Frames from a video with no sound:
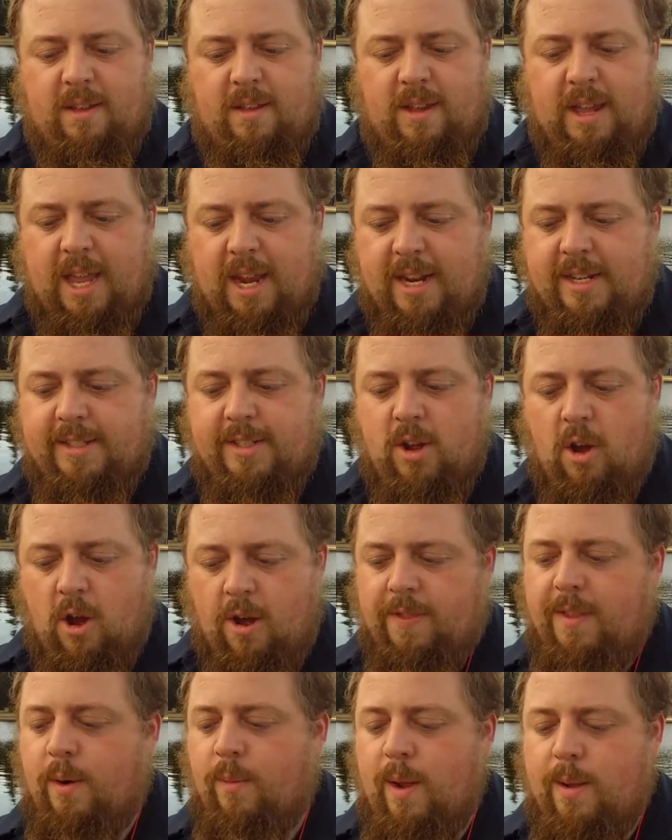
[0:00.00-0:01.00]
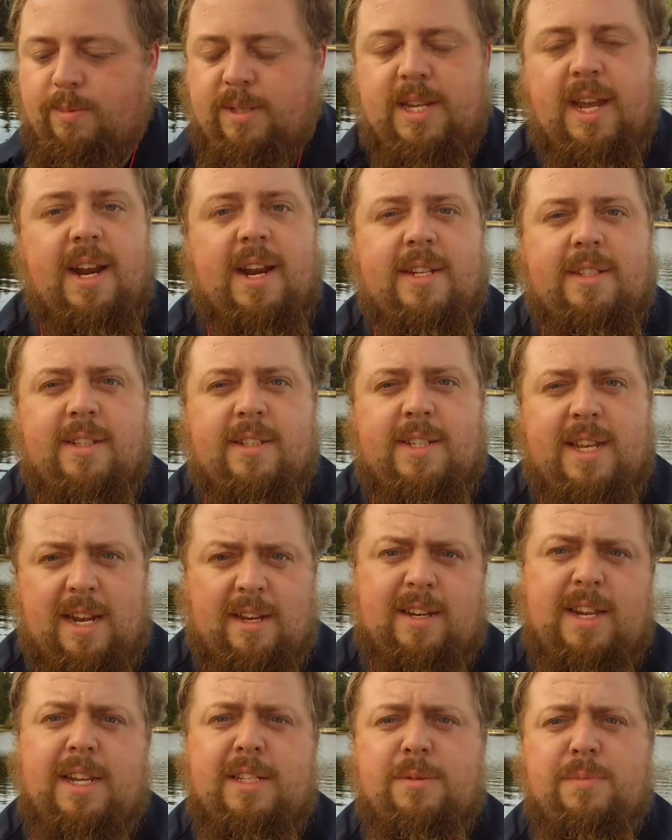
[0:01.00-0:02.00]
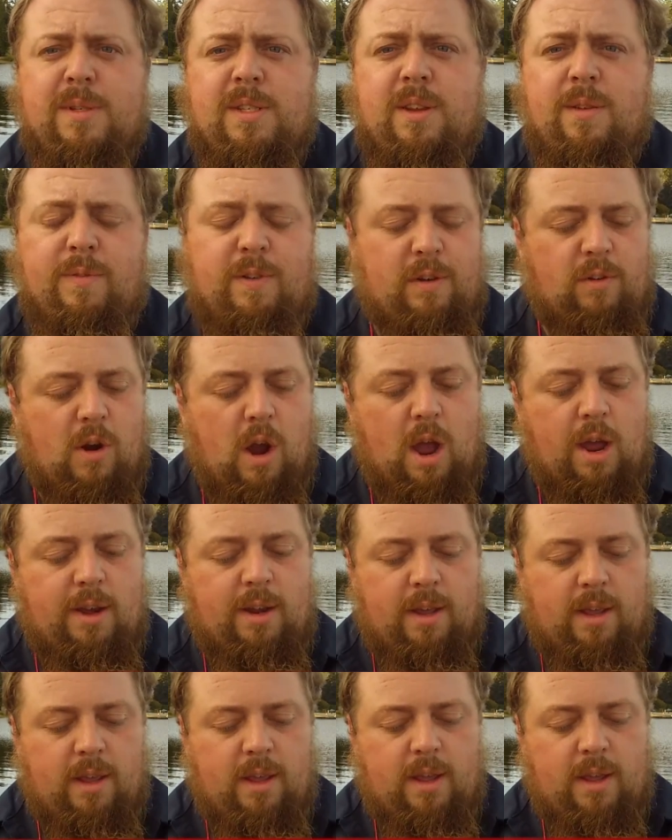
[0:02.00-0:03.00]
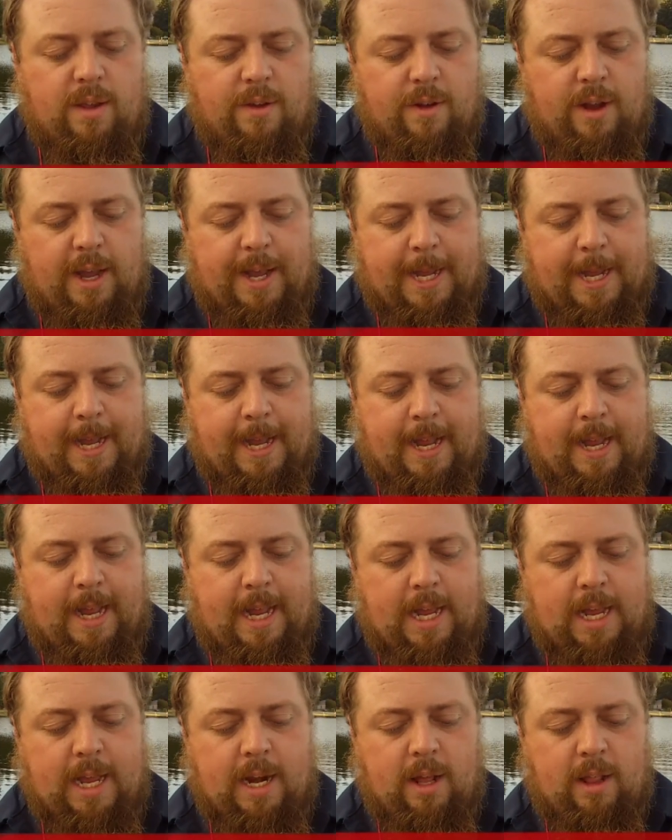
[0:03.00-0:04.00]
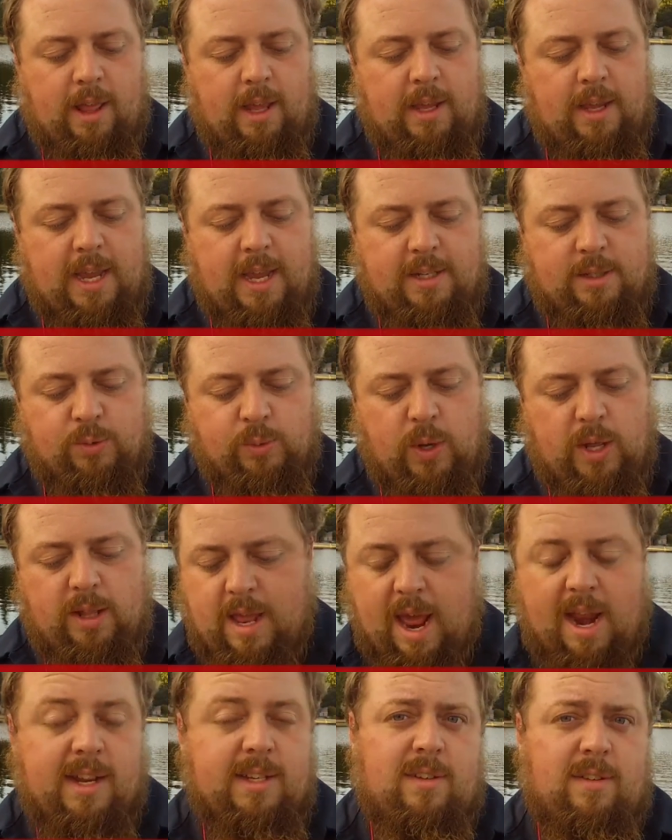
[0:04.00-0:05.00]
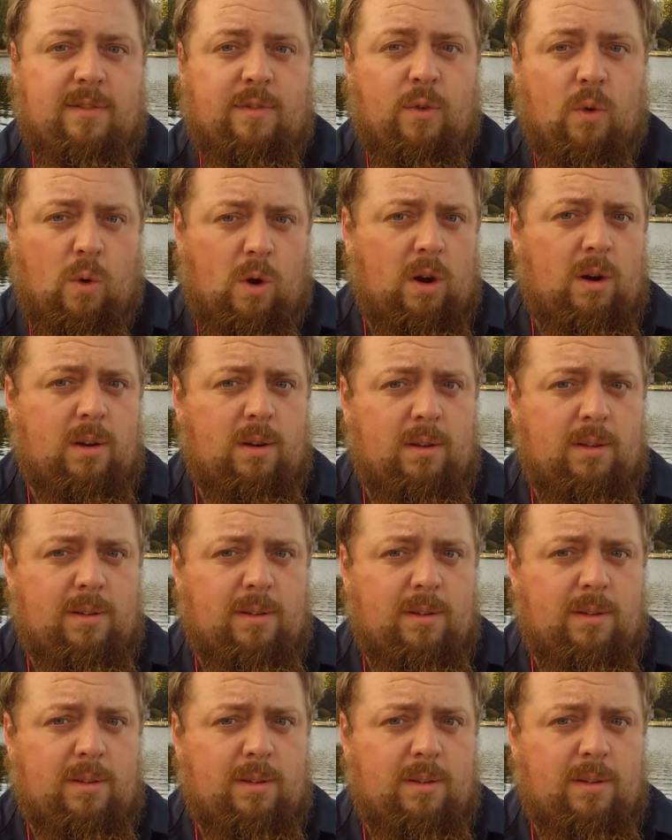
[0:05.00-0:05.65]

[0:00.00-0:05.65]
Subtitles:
It is on their website as a technique specific rod, and I'll let you guess what that is for.